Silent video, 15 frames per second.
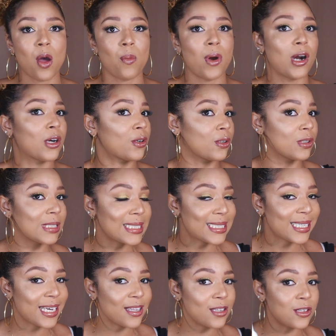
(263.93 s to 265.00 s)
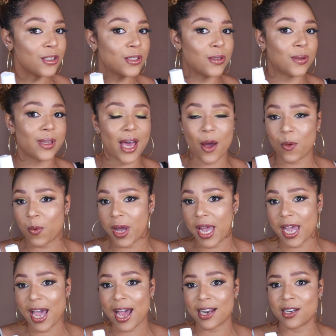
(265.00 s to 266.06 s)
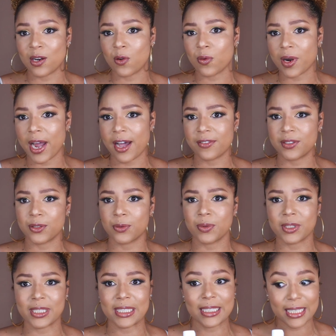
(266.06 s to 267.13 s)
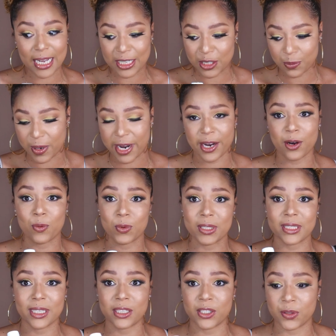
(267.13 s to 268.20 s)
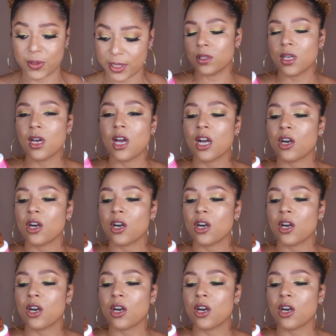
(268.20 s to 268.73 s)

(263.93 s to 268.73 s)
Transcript: my curls together so that way I don't have to really touch my hair once I do it.